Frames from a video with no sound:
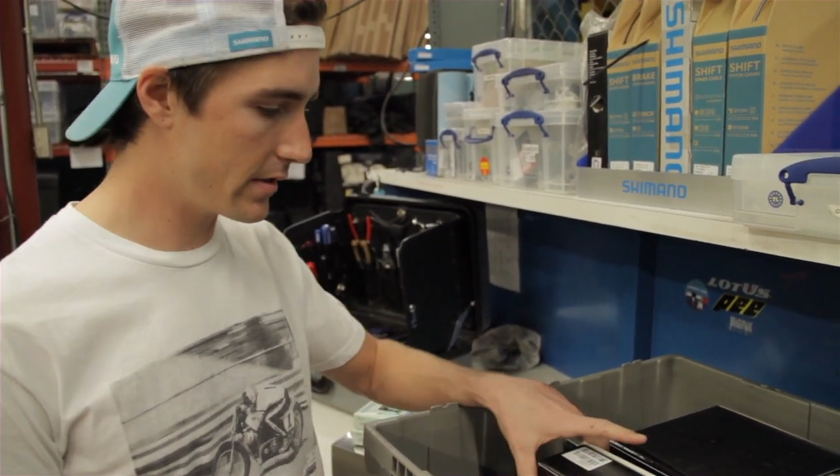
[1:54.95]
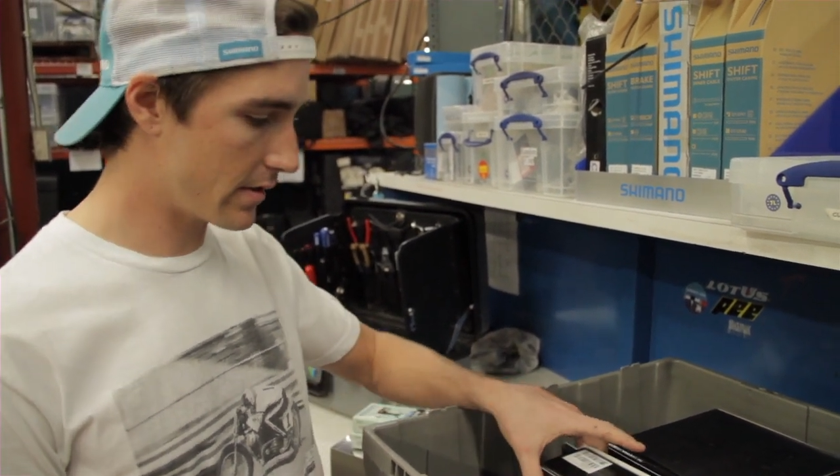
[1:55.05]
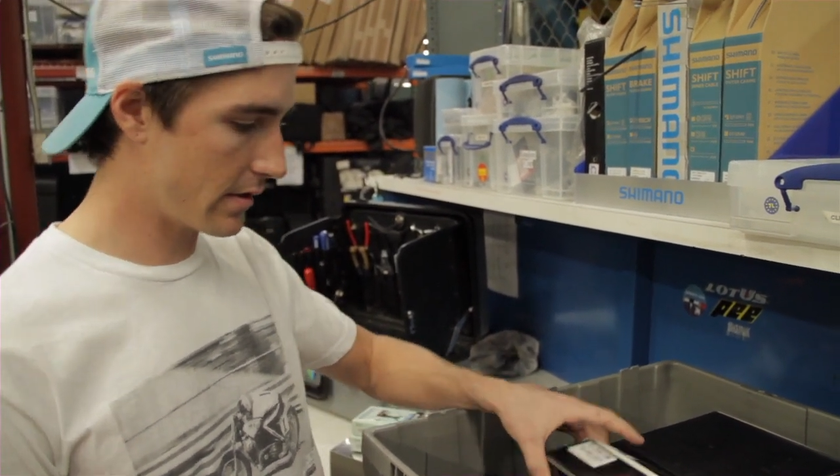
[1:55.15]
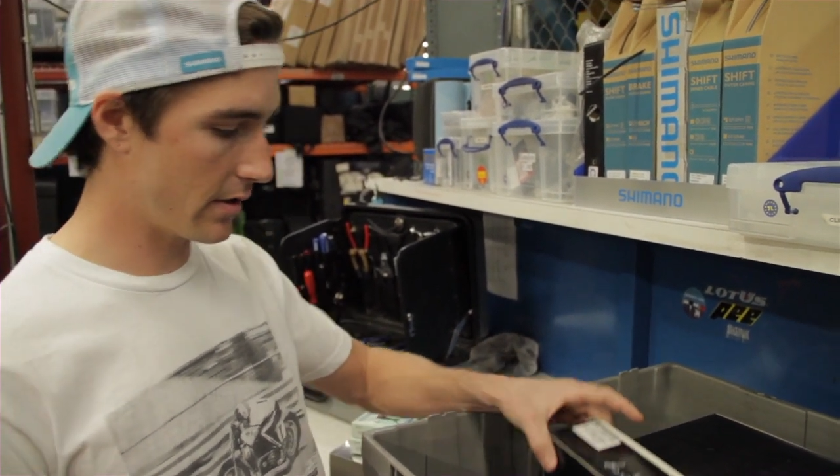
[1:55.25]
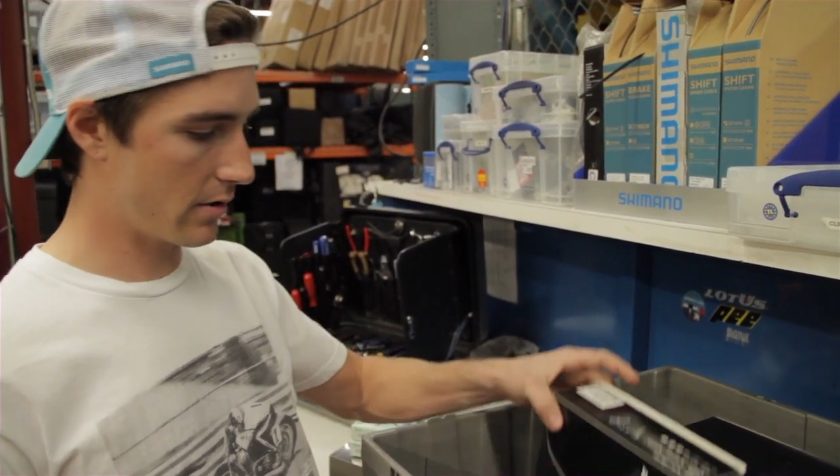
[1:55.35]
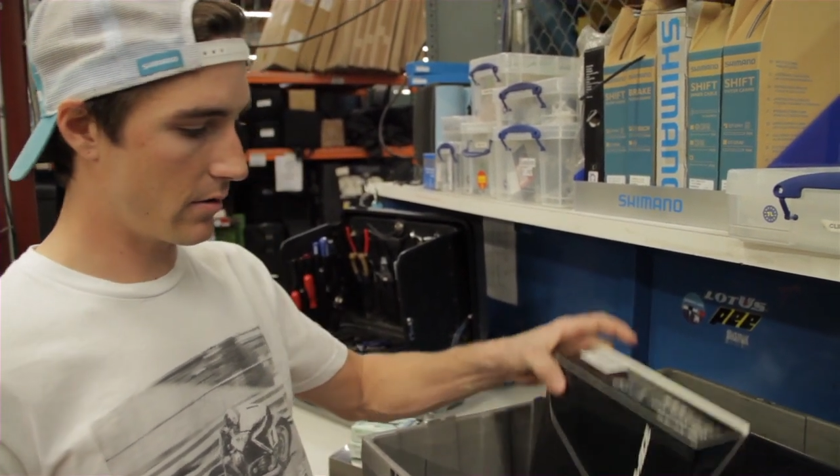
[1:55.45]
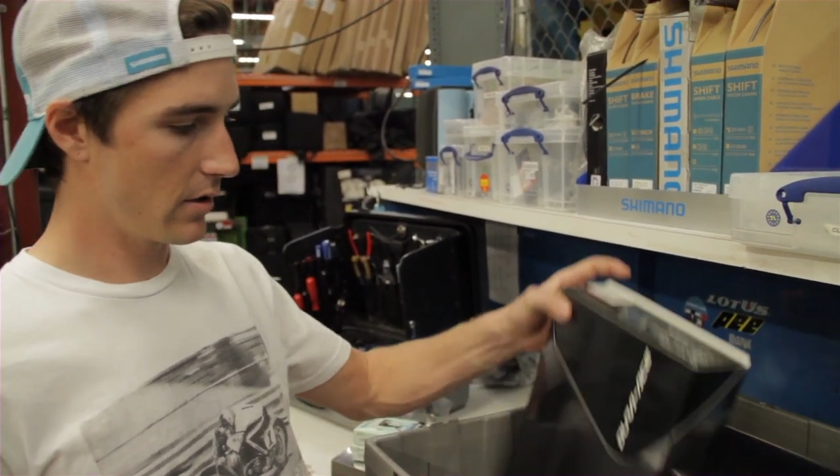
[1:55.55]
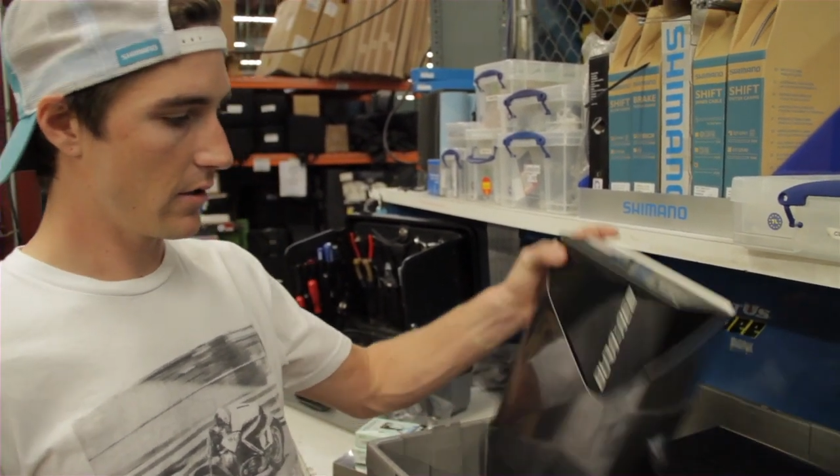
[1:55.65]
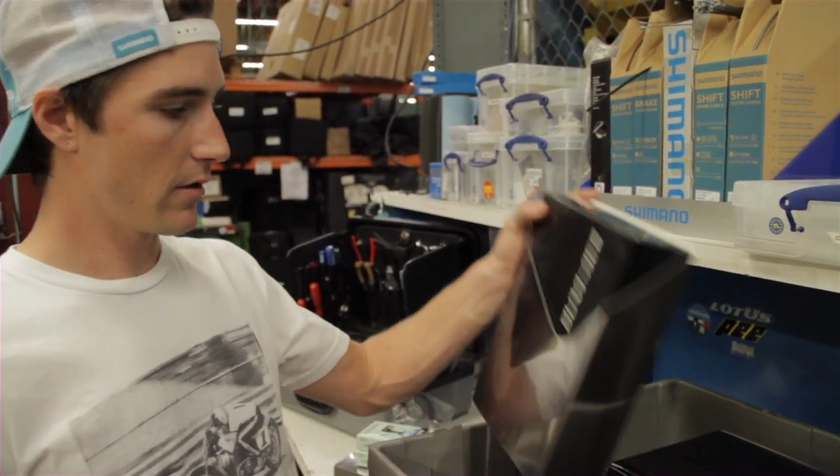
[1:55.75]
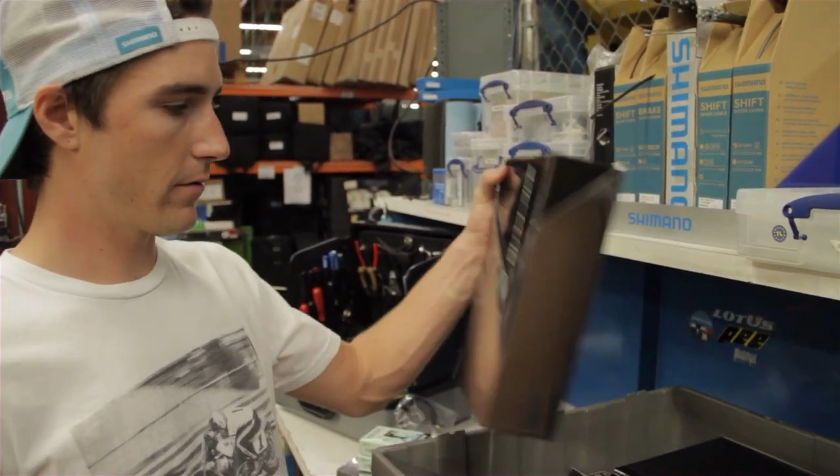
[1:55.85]
So
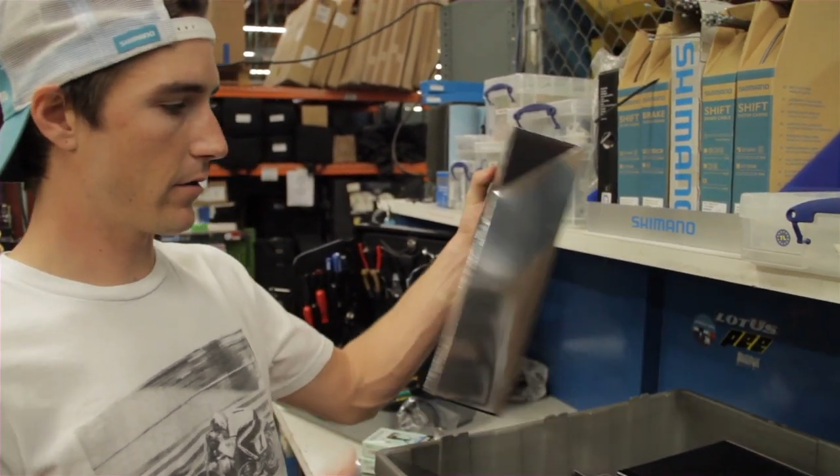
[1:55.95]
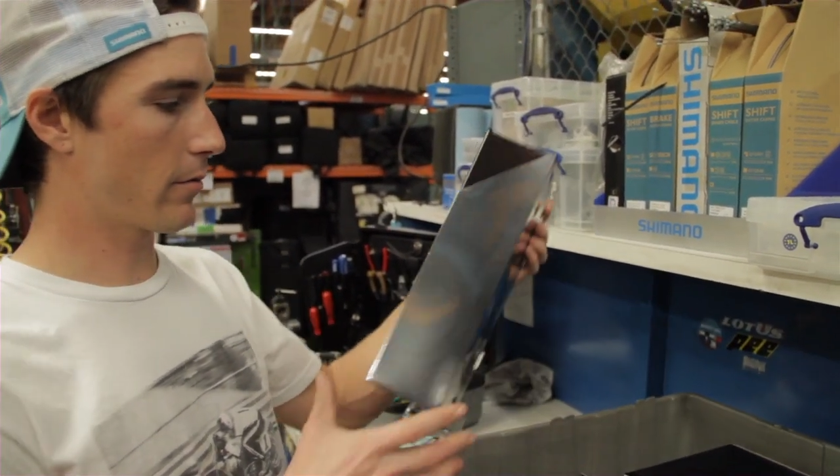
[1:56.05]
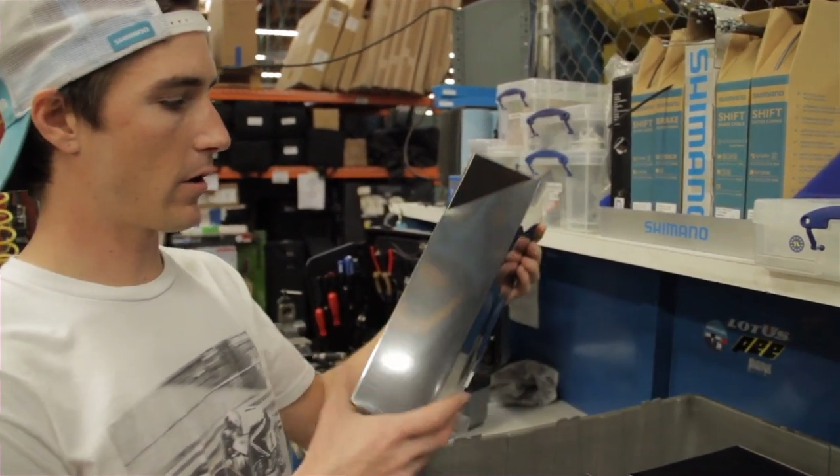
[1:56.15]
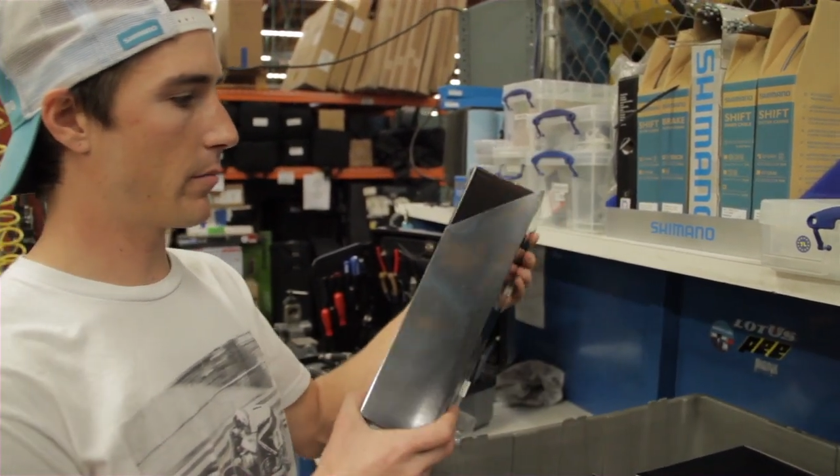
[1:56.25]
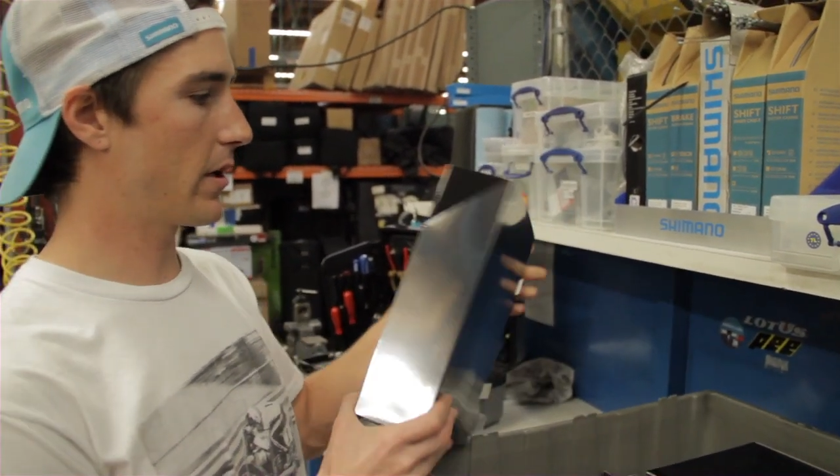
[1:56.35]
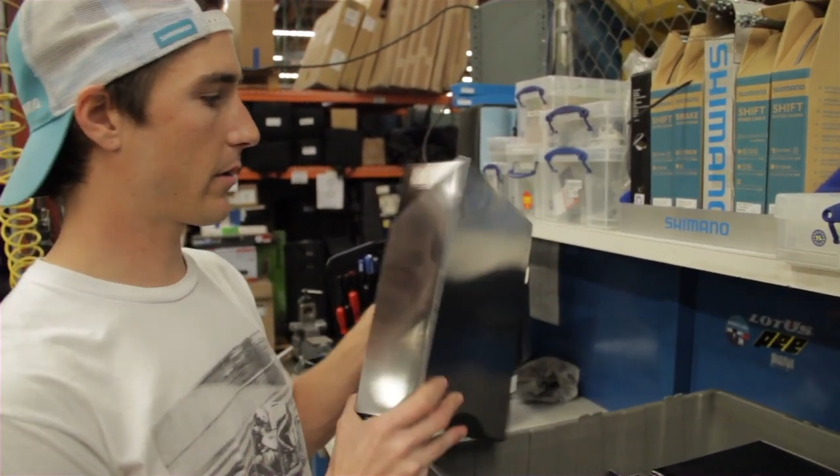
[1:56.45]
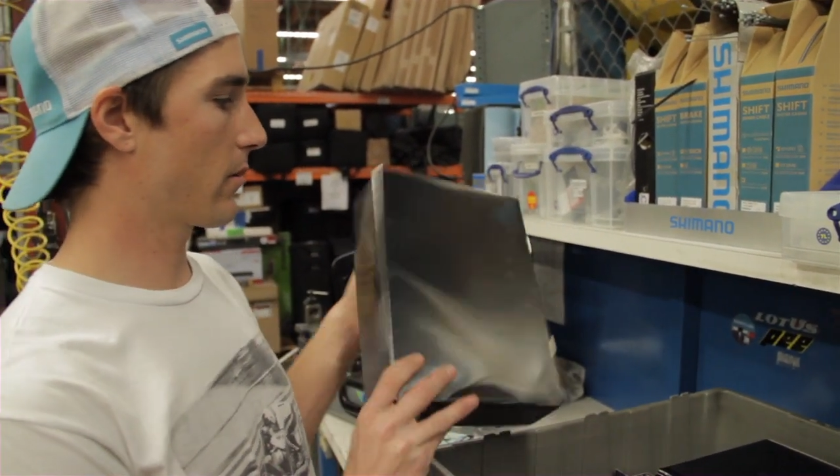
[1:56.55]
for the road bike,